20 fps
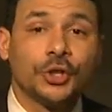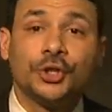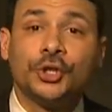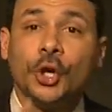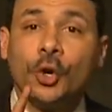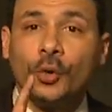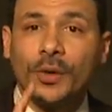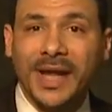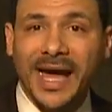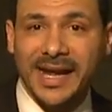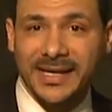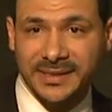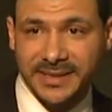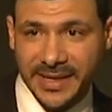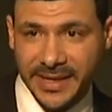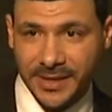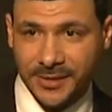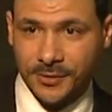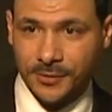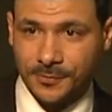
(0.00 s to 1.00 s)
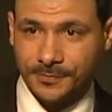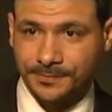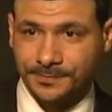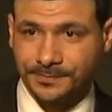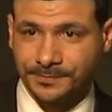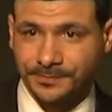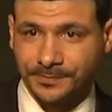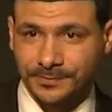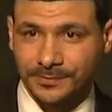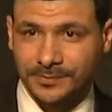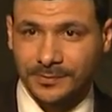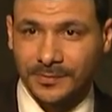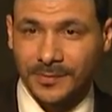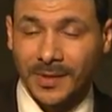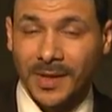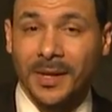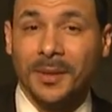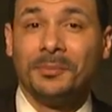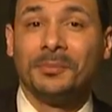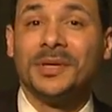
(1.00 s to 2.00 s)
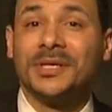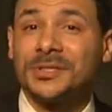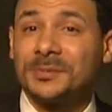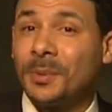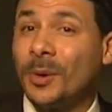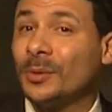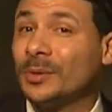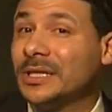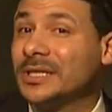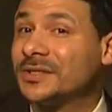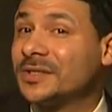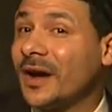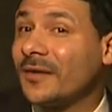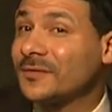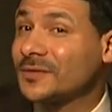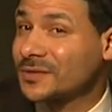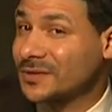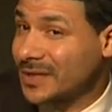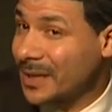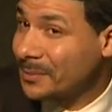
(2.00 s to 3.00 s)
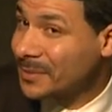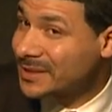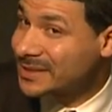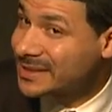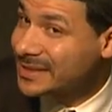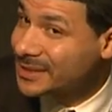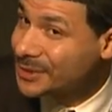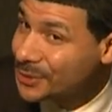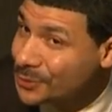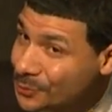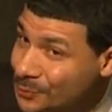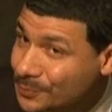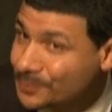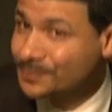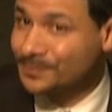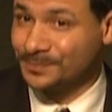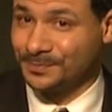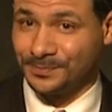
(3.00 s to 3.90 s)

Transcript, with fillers: Do what I dare you. Miss Police Officer come and see you.